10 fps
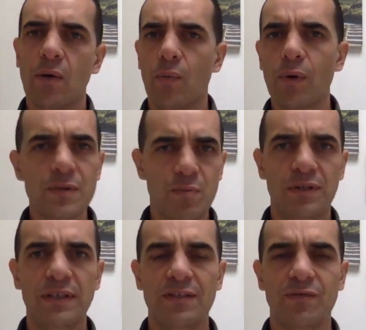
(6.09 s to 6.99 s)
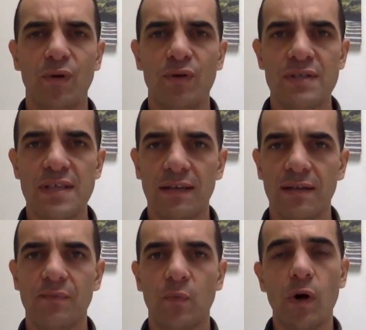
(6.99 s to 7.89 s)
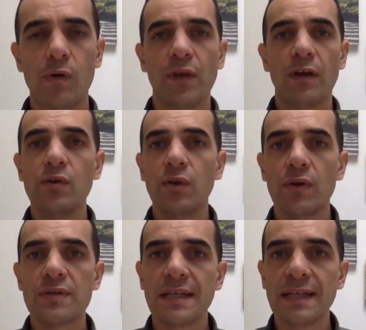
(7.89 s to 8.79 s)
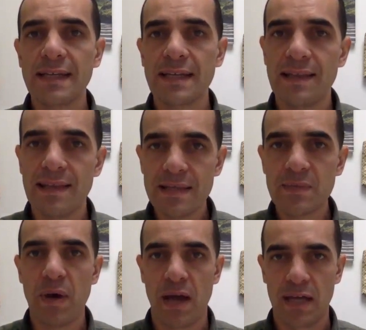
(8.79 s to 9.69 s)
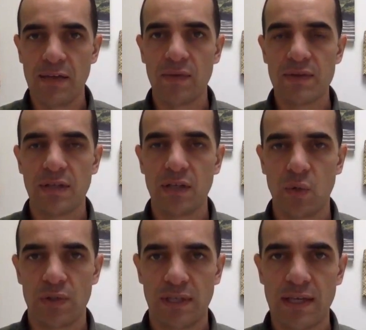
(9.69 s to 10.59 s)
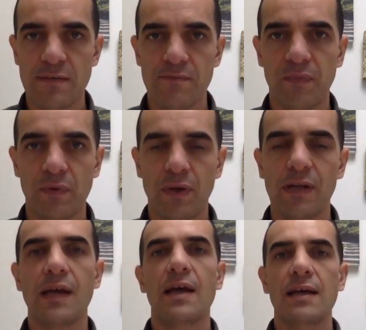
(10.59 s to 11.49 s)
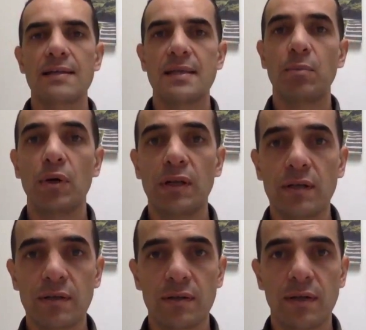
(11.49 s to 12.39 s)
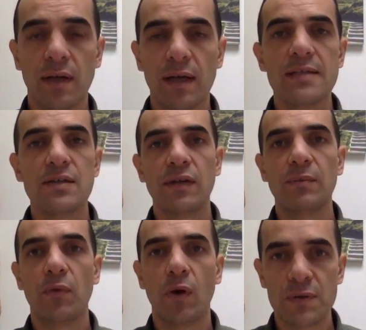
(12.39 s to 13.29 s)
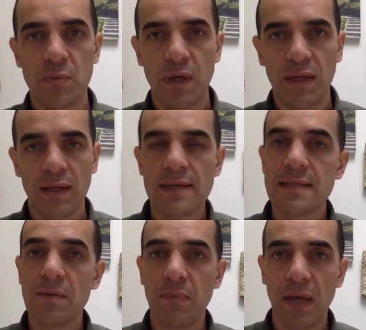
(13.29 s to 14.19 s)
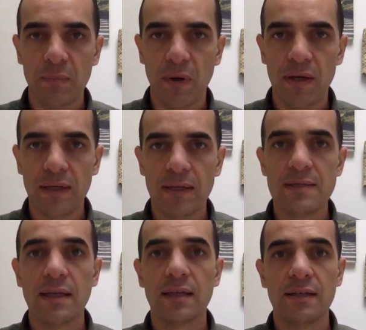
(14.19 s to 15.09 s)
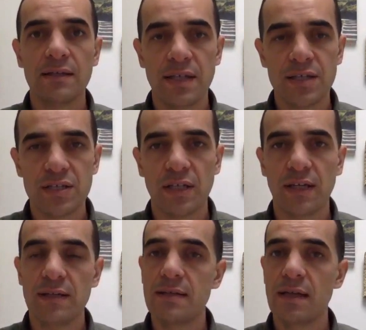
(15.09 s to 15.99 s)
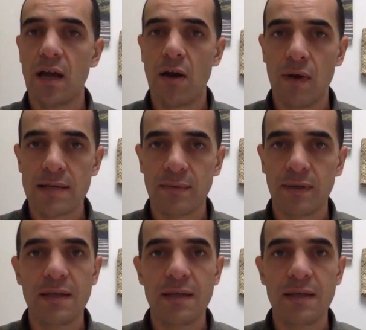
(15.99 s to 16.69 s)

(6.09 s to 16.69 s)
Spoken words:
What is protective mode, you're thinking? Well, are you noticing any of these behaviors in your team, right? Is there bullying? Is there any gossiping? Is there backbiting? Is there contention? Is there harassment?